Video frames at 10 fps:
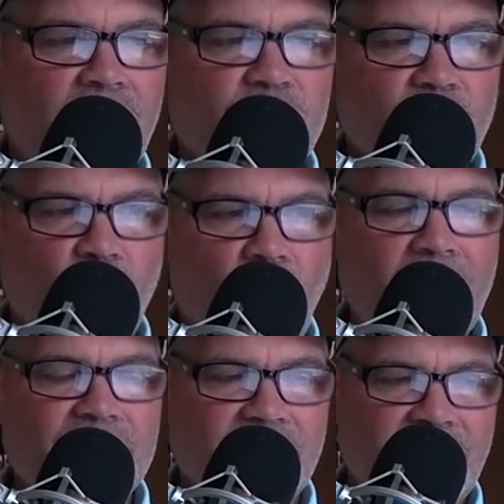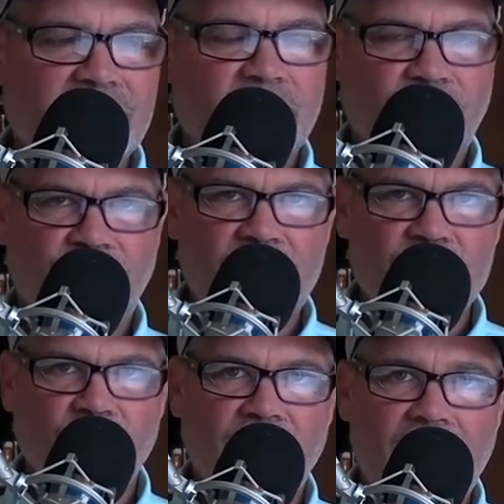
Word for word: is we want to get some fresh rooting.